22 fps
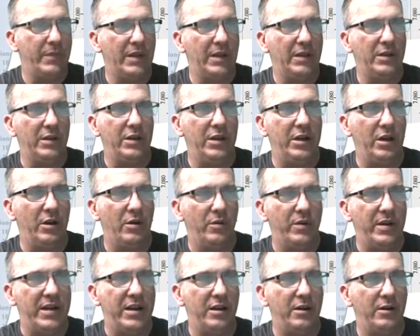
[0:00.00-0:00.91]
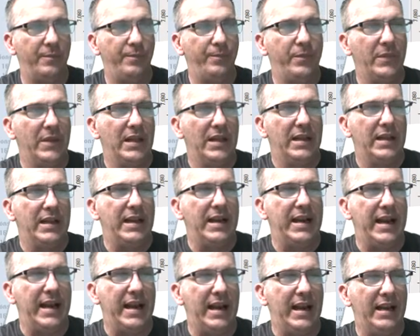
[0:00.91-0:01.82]
you know, here,
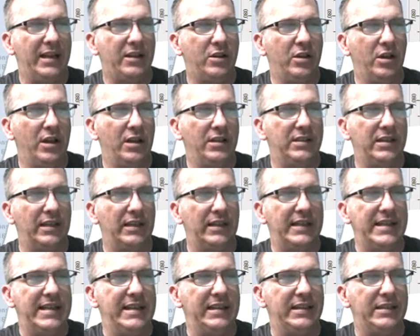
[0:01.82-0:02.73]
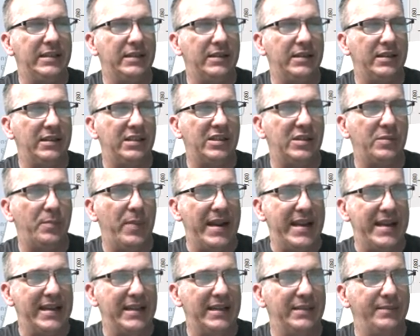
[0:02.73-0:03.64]
and I could delete the
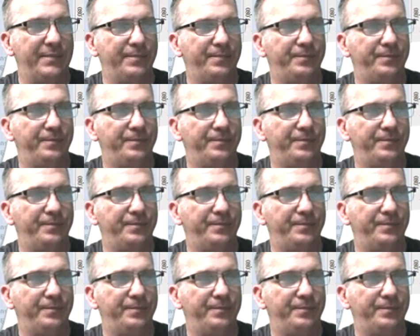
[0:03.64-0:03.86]
span,